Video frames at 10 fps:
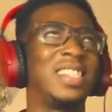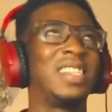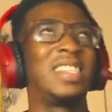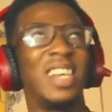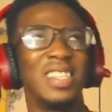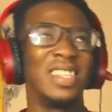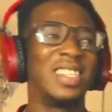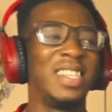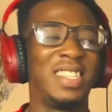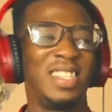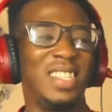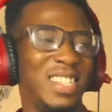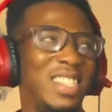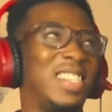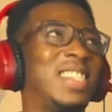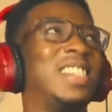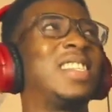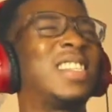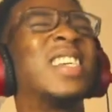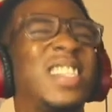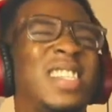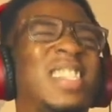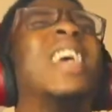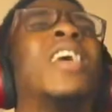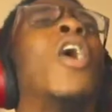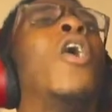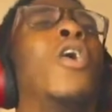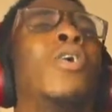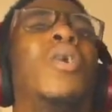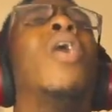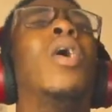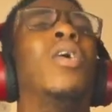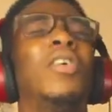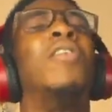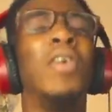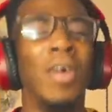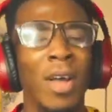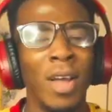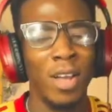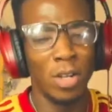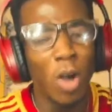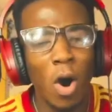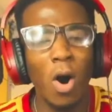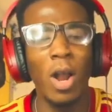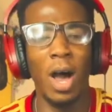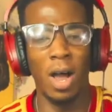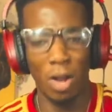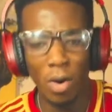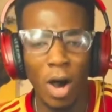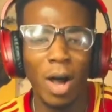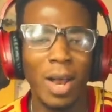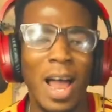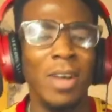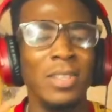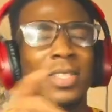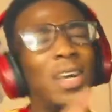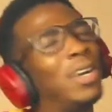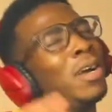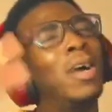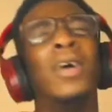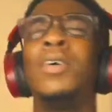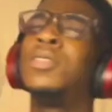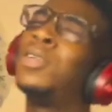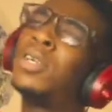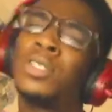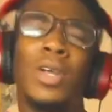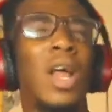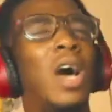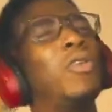December oh, my hand and don't let me go Baby let's roll up, have a conversation maybe